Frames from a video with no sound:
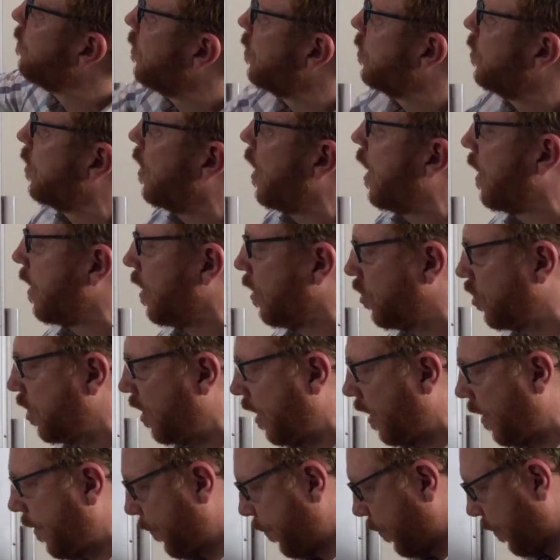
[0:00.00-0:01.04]
for
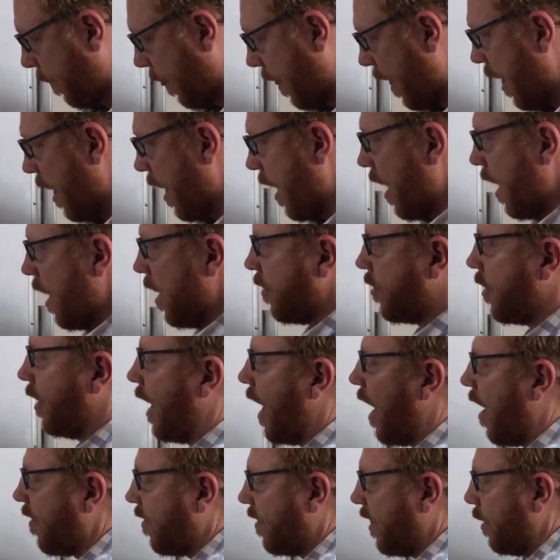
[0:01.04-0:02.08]
cardiogenic. So
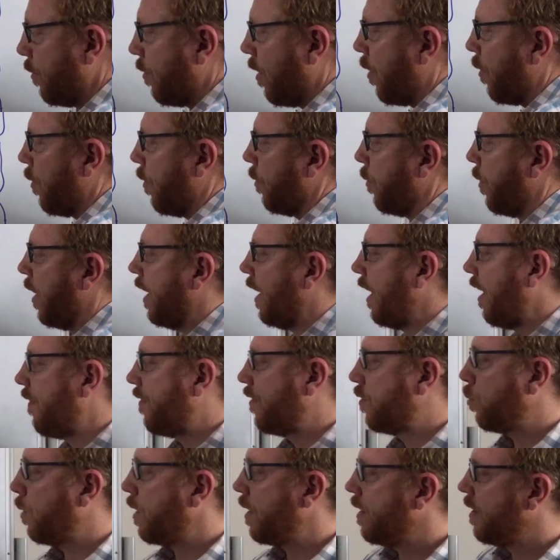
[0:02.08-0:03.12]
lastly, we're, we're
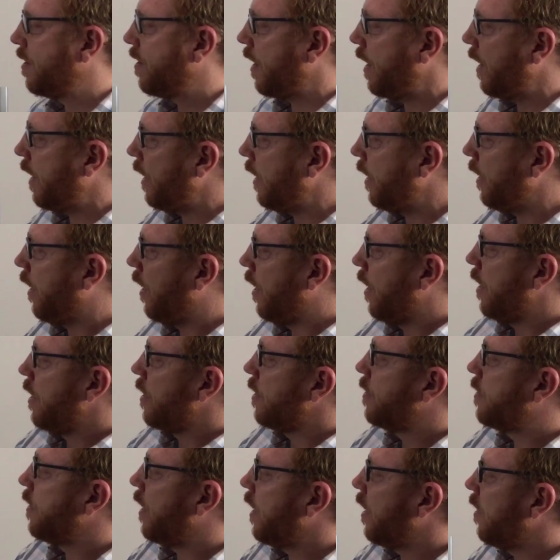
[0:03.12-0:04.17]
left with D,
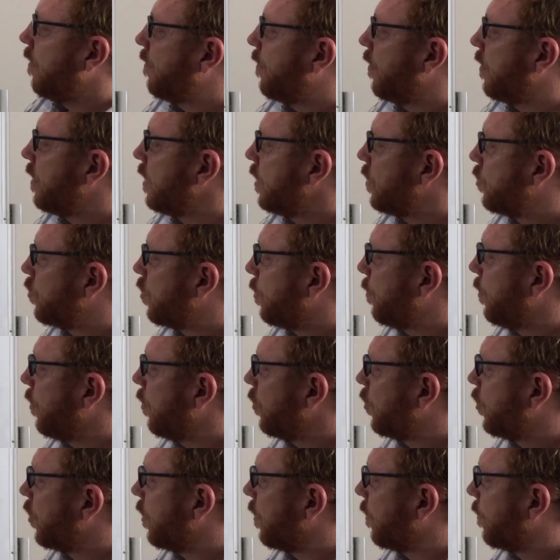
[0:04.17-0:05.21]
D for
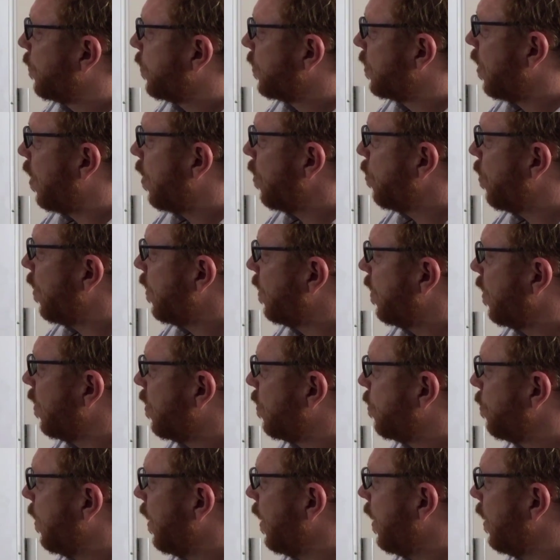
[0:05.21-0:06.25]
distribution. So what
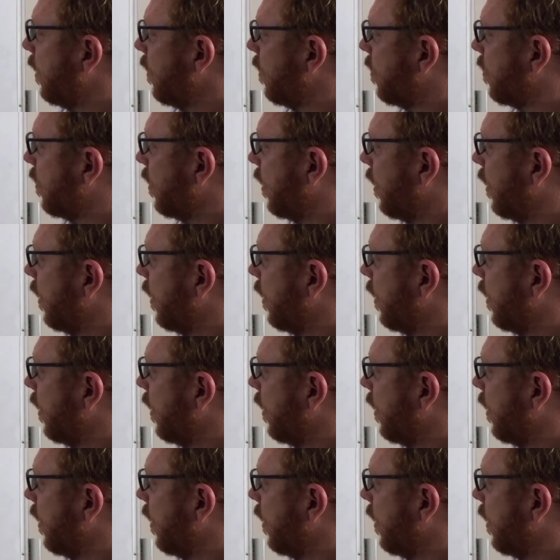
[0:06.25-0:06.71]
this means